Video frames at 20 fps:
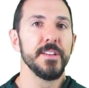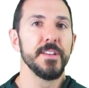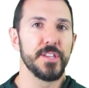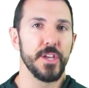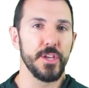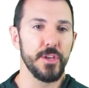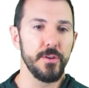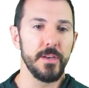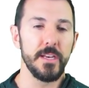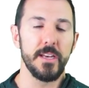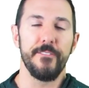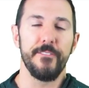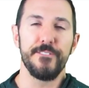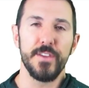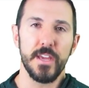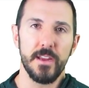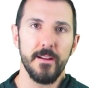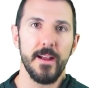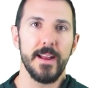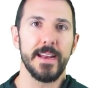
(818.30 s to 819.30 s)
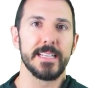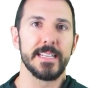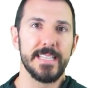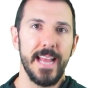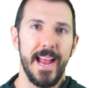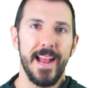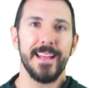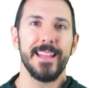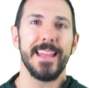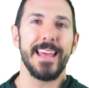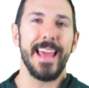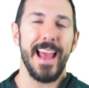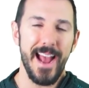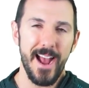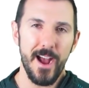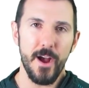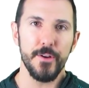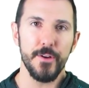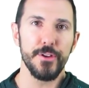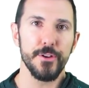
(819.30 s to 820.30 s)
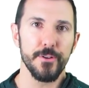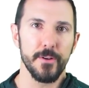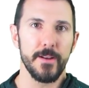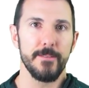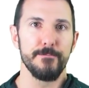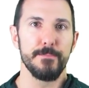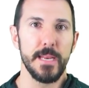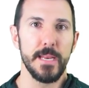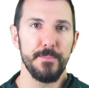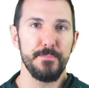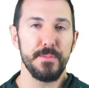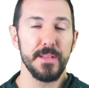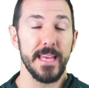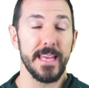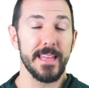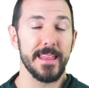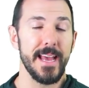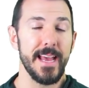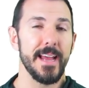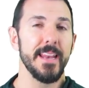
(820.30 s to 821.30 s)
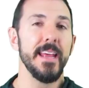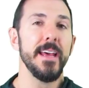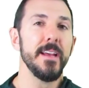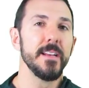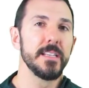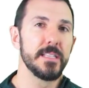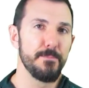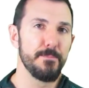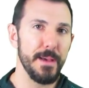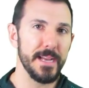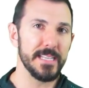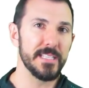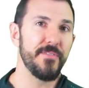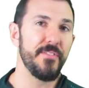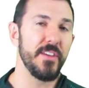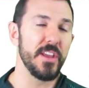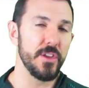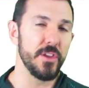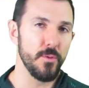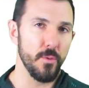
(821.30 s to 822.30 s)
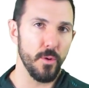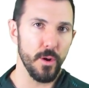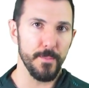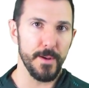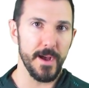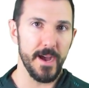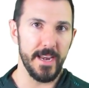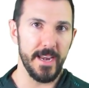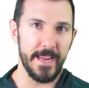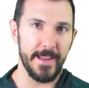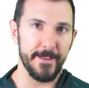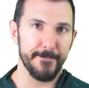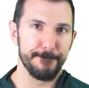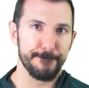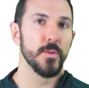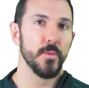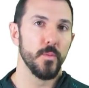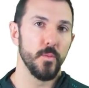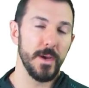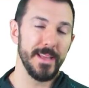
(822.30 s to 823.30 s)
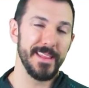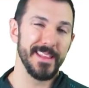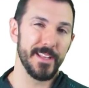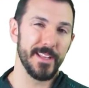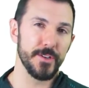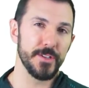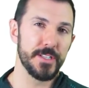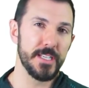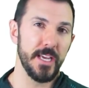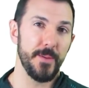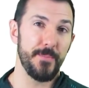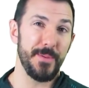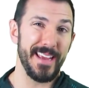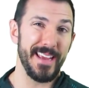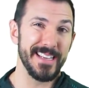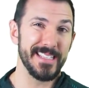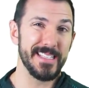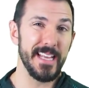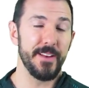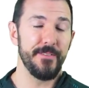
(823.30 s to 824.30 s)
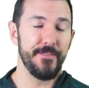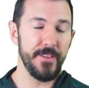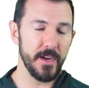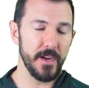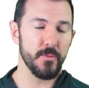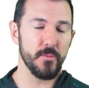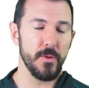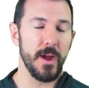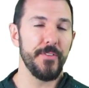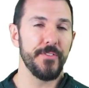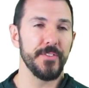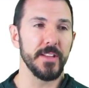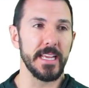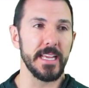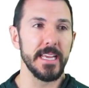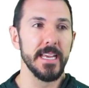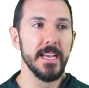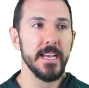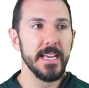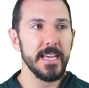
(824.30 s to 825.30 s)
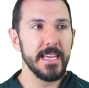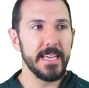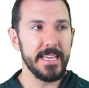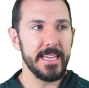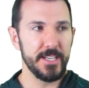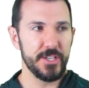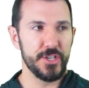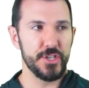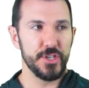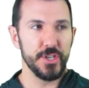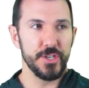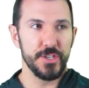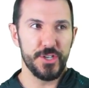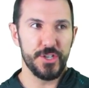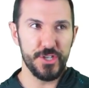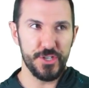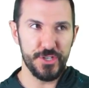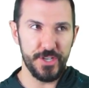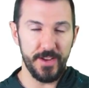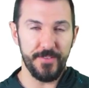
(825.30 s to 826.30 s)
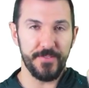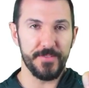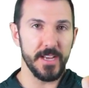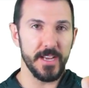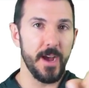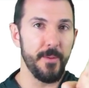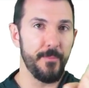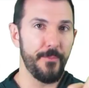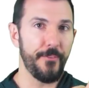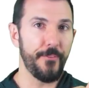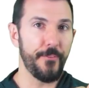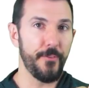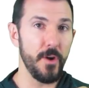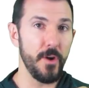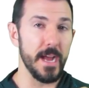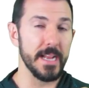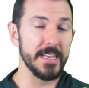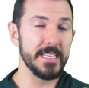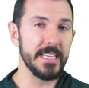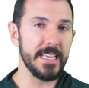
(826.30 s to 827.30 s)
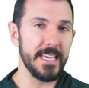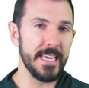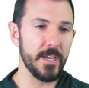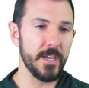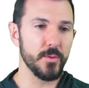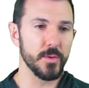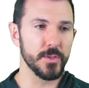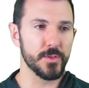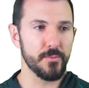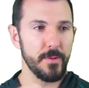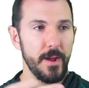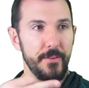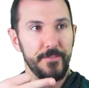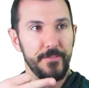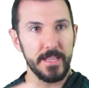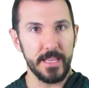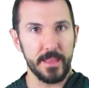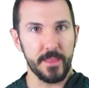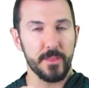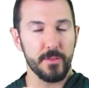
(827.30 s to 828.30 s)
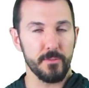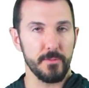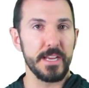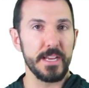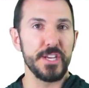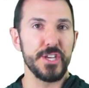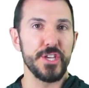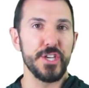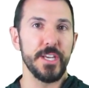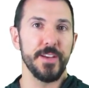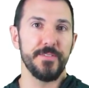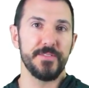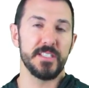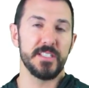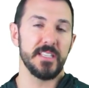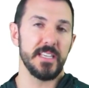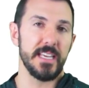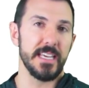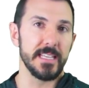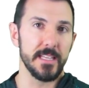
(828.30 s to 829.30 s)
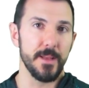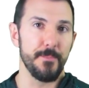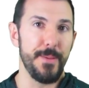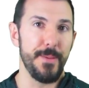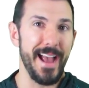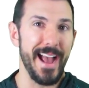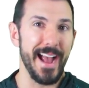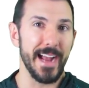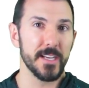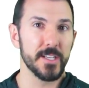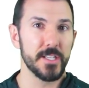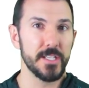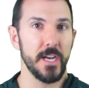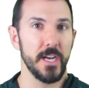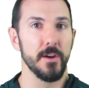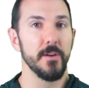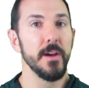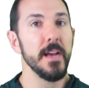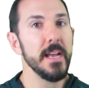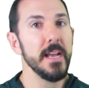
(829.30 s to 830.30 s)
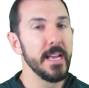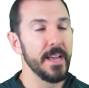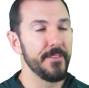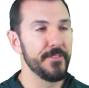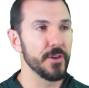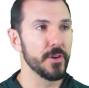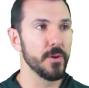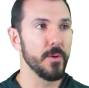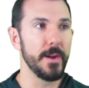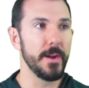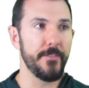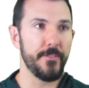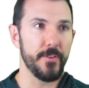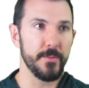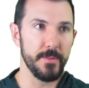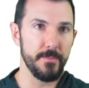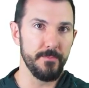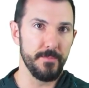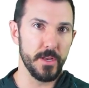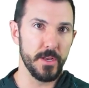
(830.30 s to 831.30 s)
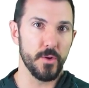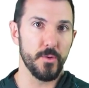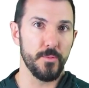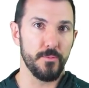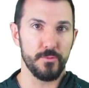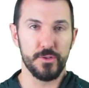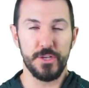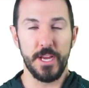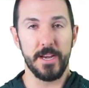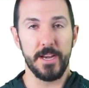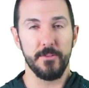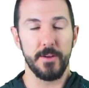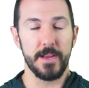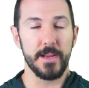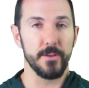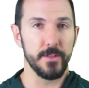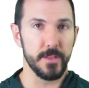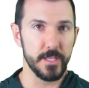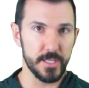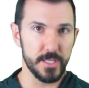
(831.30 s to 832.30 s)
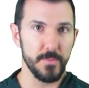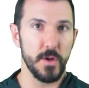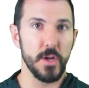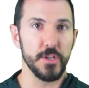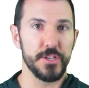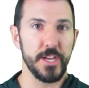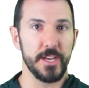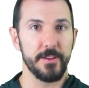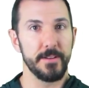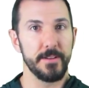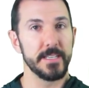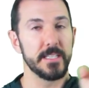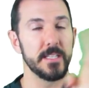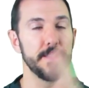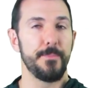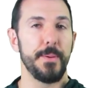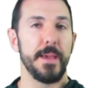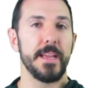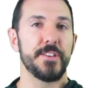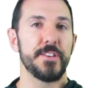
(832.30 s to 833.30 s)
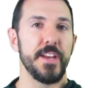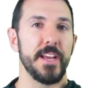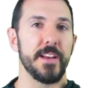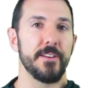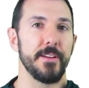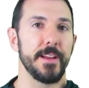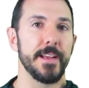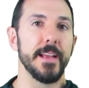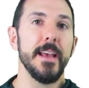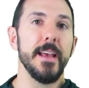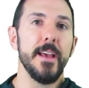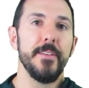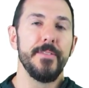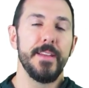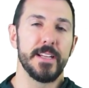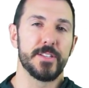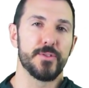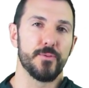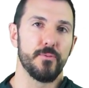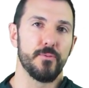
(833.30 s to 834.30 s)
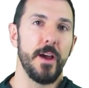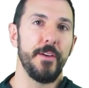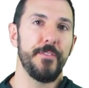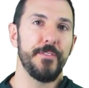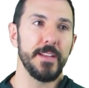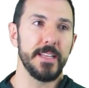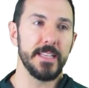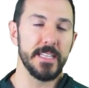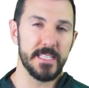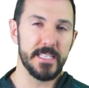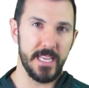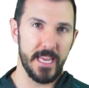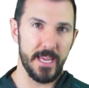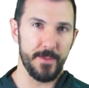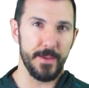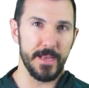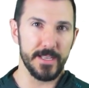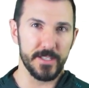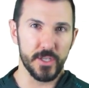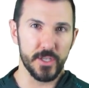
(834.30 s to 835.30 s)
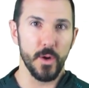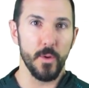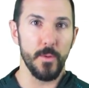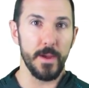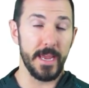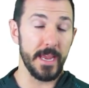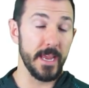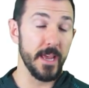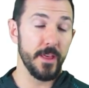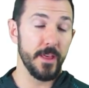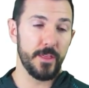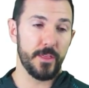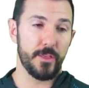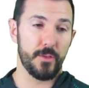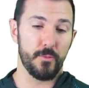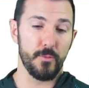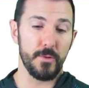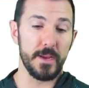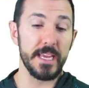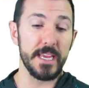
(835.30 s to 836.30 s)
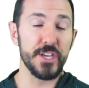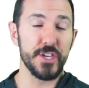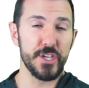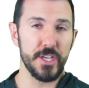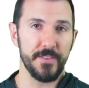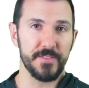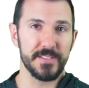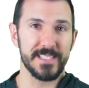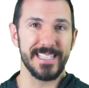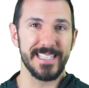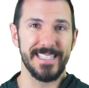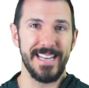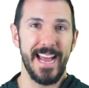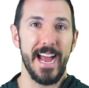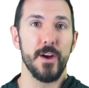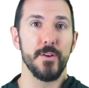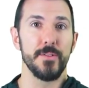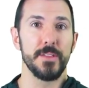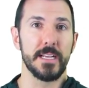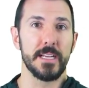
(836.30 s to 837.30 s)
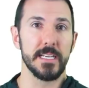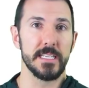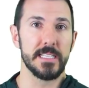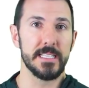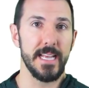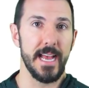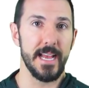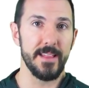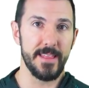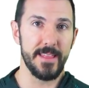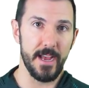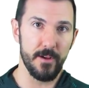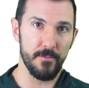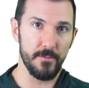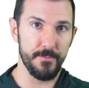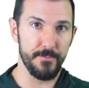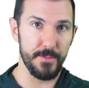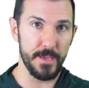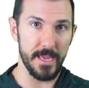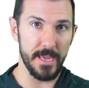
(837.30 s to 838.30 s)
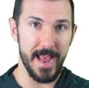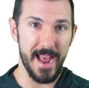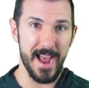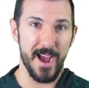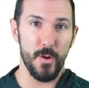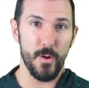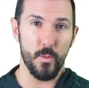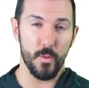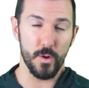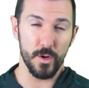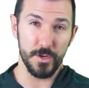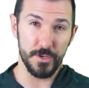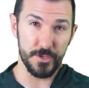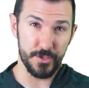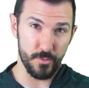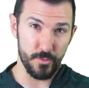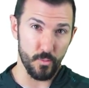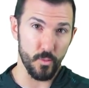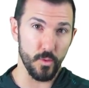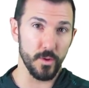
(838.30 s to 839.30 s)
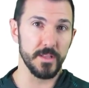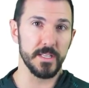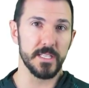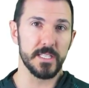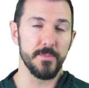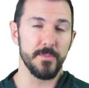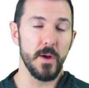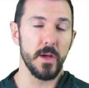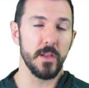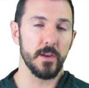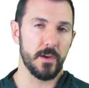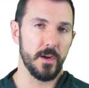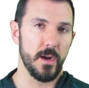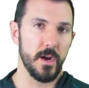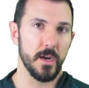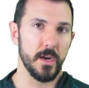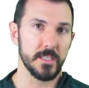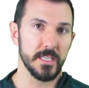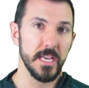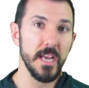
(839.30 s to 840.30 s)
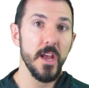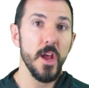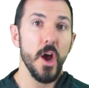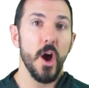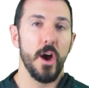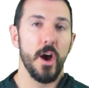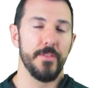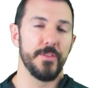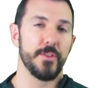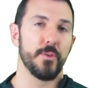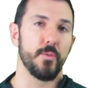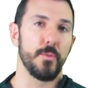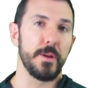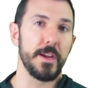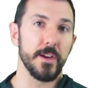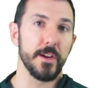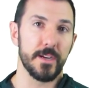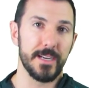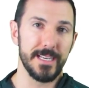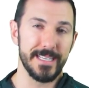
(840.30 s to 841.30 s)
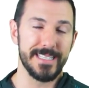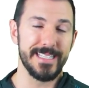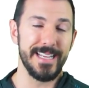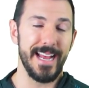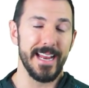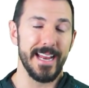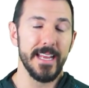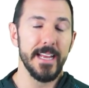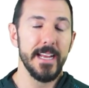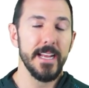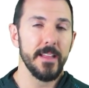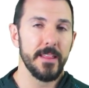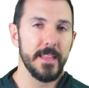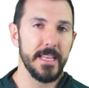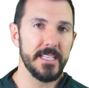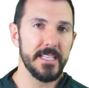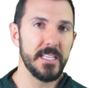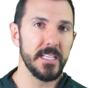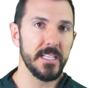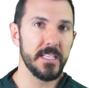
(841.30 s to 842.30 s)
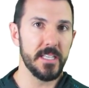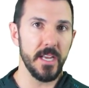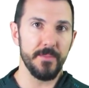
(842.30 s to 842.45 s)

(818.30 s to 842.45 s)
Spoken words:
So you need to figure out exactly how you're going to manipulate that to best fit your body. One little tip is that very roughly, each shift up front equals roughly 3 shifts in the back. So if you're going from the middle chain ring or the small chain ring to the big chain ring, that's roughly the same as going 3 shifts down the cassette. That would be outward toward the smaller cogs on the rear cassette. This is